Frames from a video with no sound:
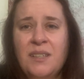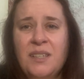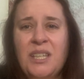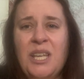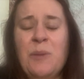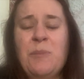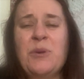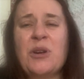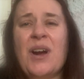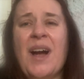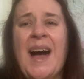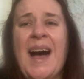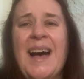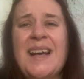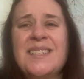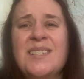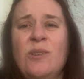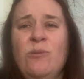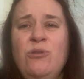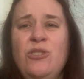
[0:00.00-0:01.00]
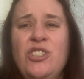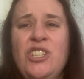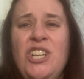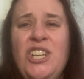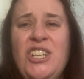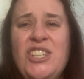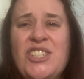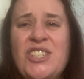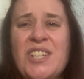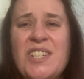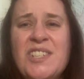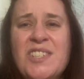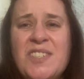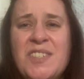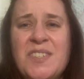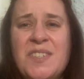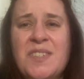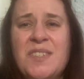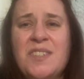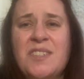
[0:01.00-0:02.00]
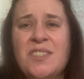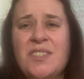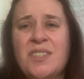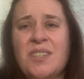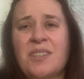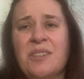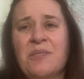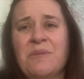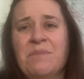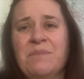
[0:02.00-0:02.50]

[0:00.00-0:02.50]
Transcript: Keep your eyes on Jesus.